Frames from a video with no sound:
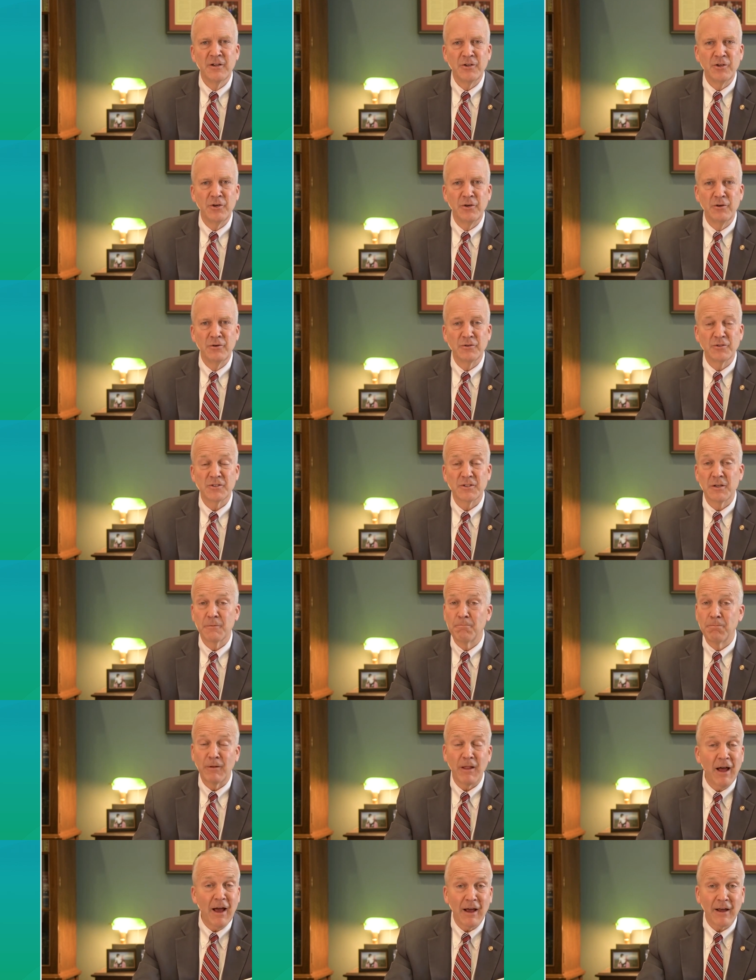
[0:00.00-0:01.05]
use to
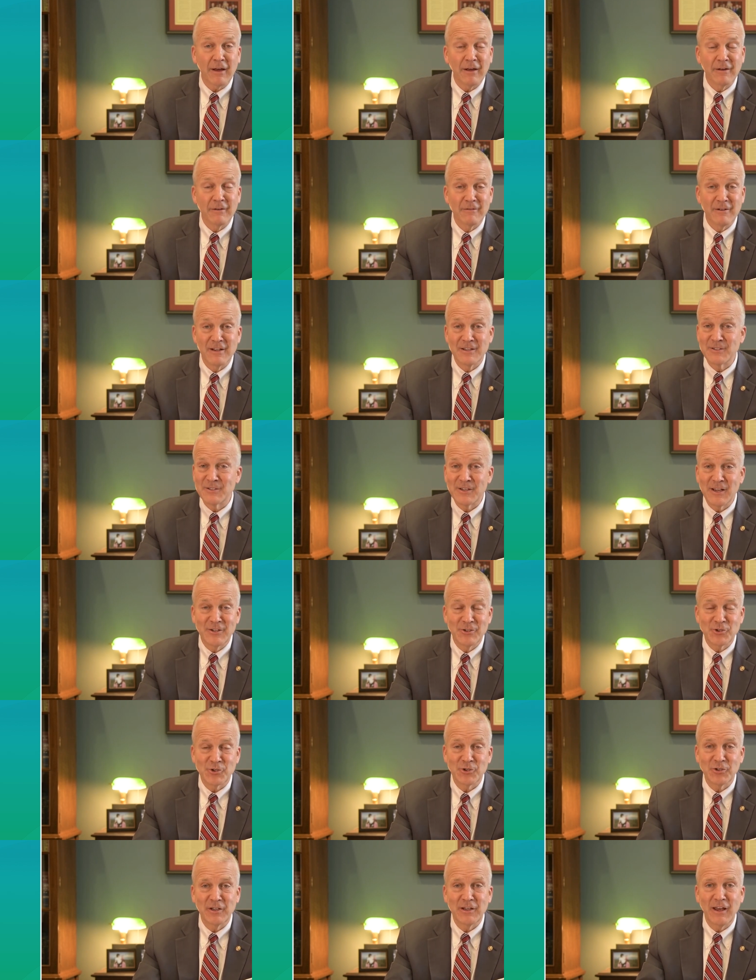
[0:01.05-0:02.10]
block
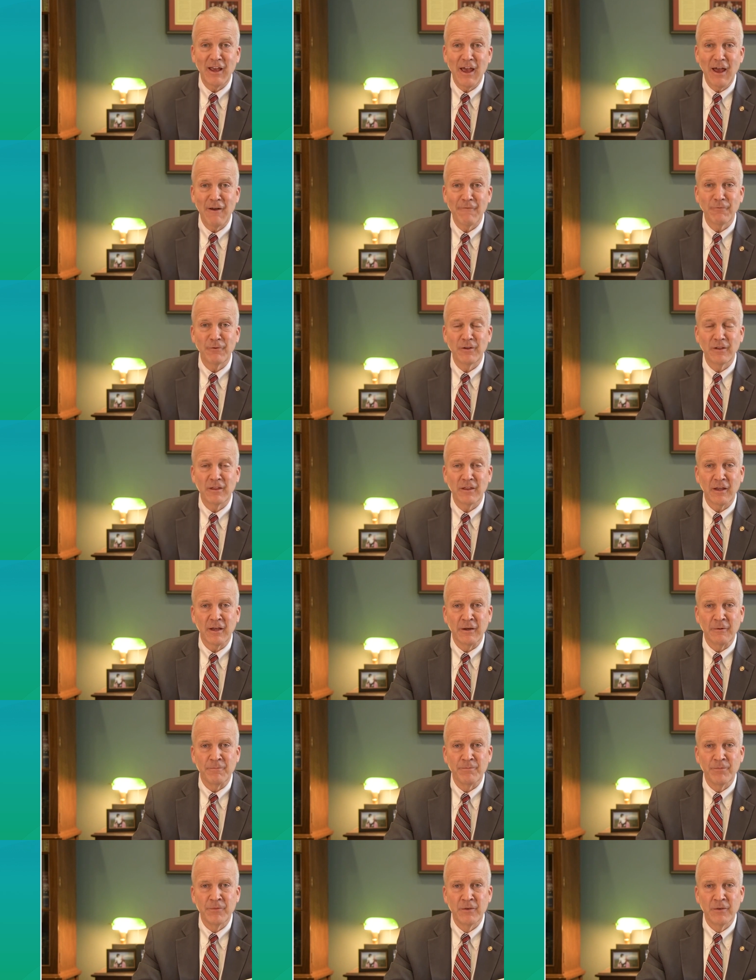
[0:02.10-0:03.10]
essentially everything.